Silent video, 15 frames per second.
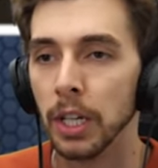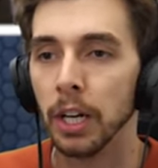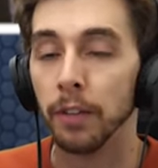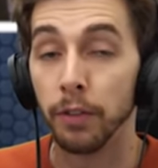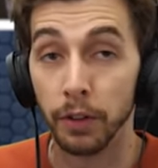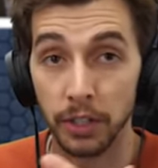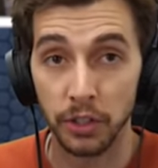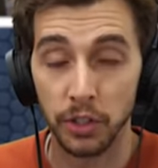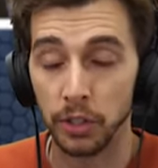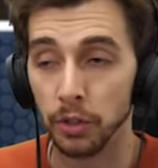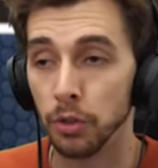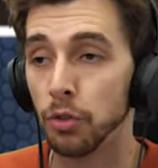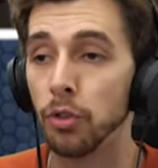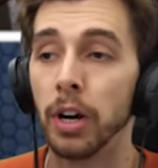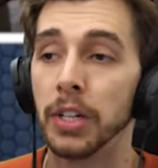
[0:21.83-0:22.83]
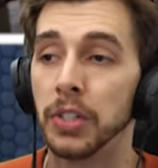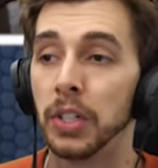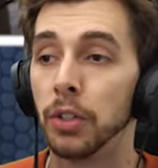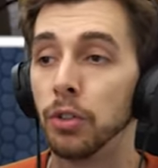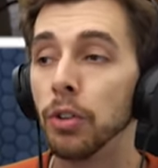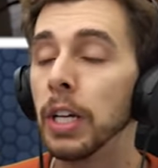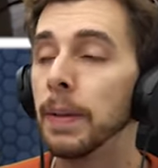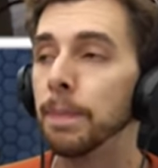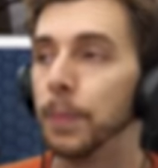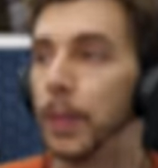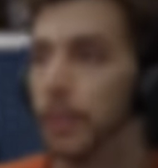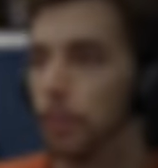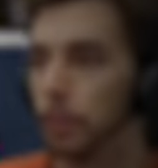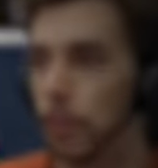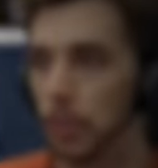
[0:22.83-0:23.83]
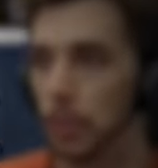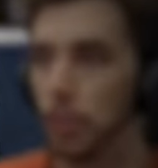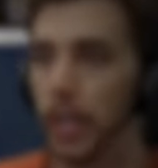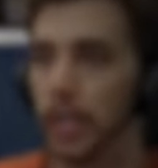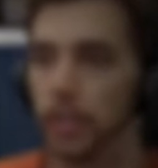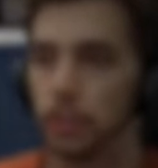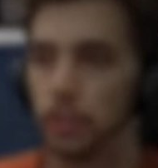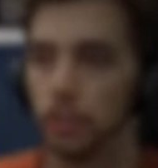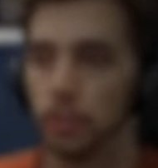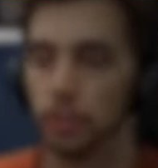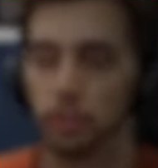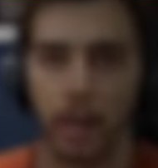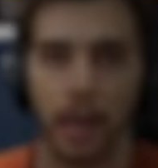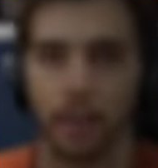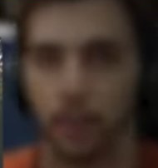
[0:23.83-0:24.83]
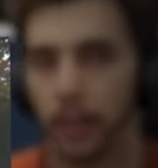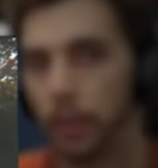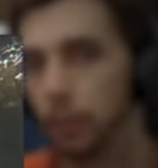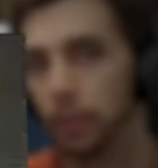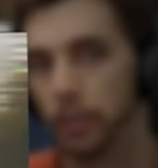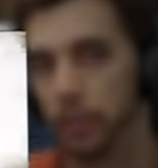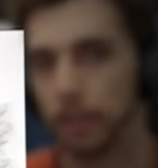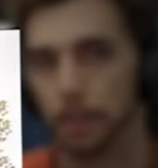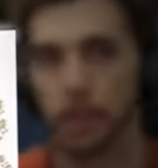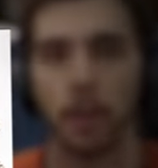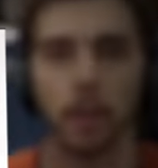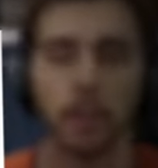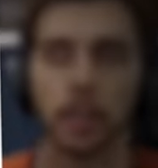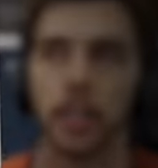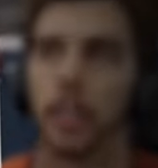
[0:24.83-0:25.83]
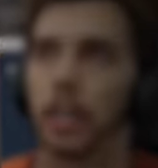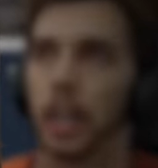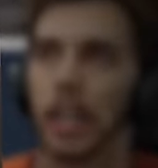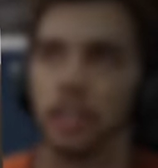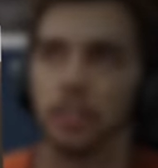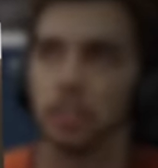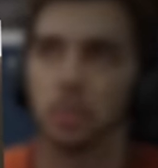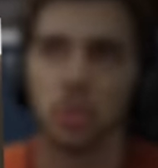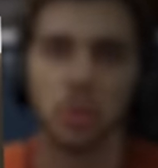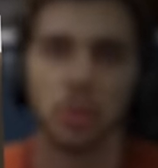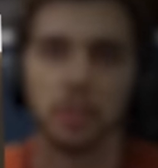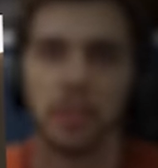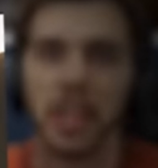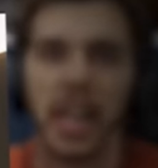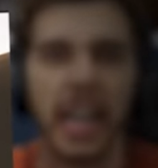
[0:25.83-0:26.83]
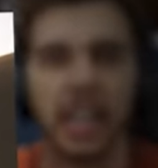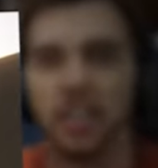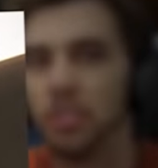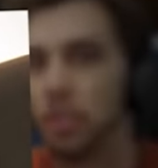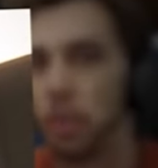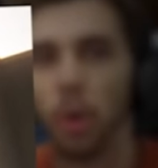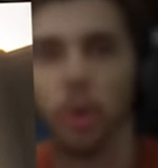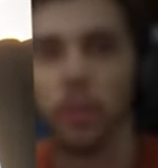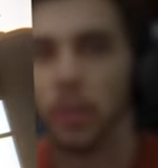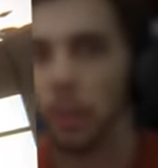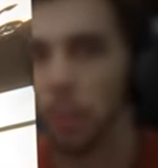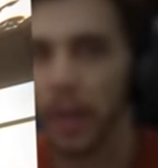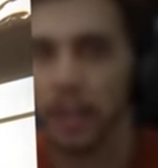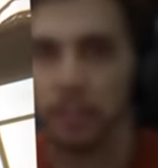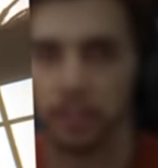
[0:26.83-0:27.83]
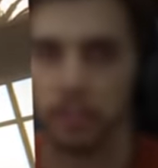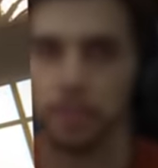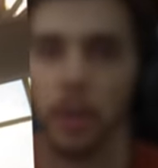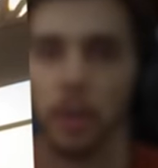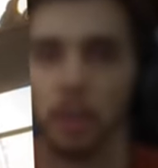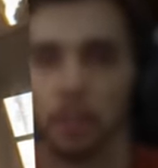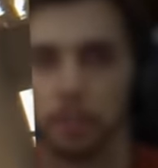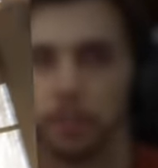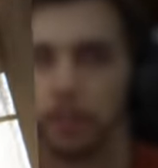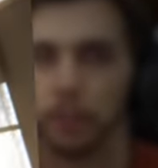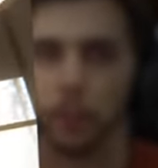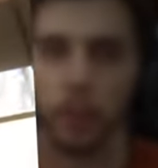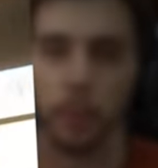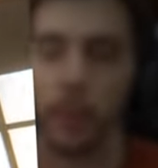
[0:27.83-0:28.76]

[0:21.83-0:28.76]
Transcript: For instance, Jurassic Dream was a way to drive around Jurassic Park and just sort of enjoy the way Jurassic Park looked before it